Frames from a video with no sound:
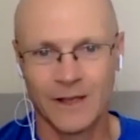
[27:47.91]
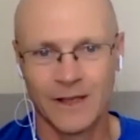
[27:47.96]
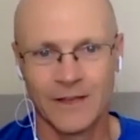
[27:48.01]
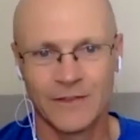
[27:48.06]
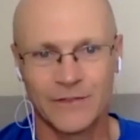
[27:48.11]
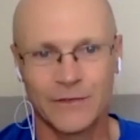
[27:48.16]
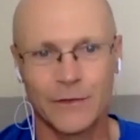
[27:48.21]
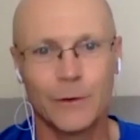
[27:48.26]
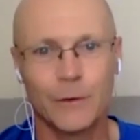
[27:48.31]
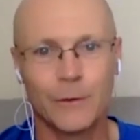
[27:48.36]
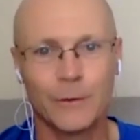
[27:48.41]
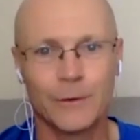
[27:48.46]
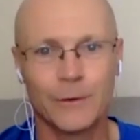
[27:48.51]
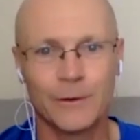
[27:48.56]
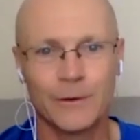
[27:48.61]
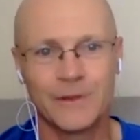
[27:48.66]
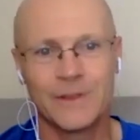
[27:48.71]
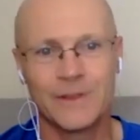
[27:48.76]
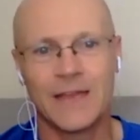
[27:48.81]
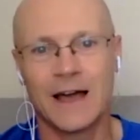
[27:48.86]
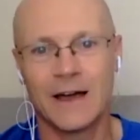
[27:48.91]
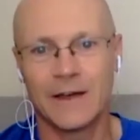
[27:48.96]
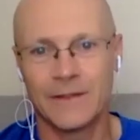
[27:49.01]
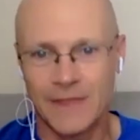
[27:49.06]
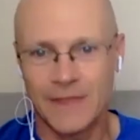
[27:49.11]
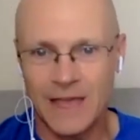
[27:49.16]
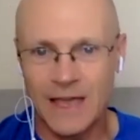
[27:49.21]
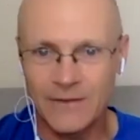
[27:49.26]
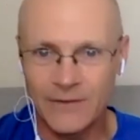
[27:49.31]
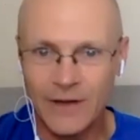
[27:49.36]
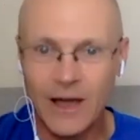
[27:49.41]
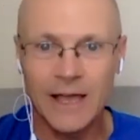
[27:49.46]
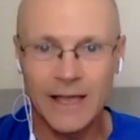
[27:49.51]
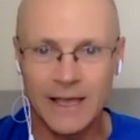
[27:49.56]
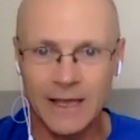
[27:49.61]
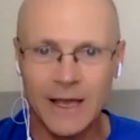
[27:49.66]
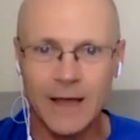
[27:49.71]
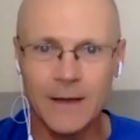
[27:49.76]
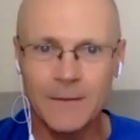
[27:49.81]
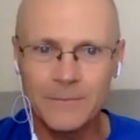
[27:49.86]
So, yeah, they have high
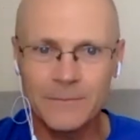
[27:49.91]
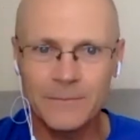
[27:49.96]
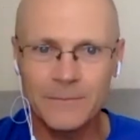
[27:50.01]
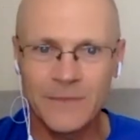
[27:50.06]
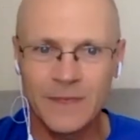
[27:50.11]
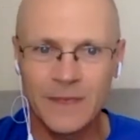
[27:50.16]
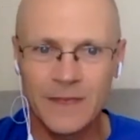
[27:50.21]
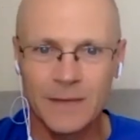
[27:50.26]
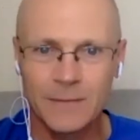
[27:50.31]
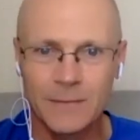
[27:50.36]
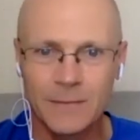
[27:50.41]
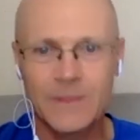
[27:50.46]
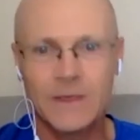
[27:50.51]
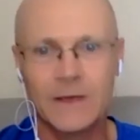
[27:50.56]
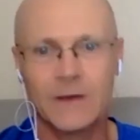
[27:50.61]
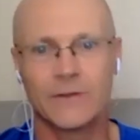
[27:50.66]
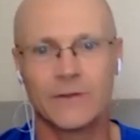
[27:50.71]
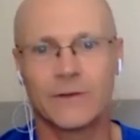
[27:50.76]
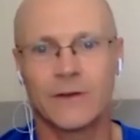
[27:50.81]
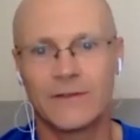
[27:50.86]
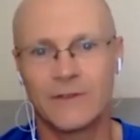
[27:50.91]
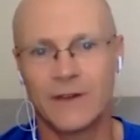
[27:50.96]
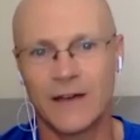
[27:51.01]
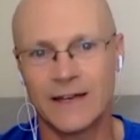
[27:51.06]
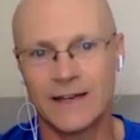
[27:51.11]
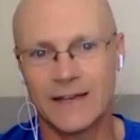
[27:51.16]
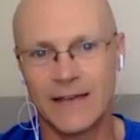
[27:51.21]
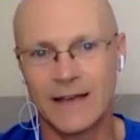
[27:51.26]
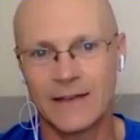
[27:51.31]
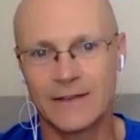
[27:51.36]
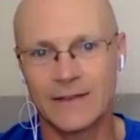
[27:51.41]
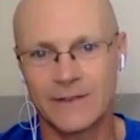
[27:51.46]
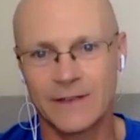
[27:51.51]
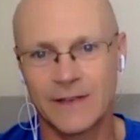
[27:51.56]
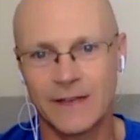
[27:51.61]
income, but they also have high debts.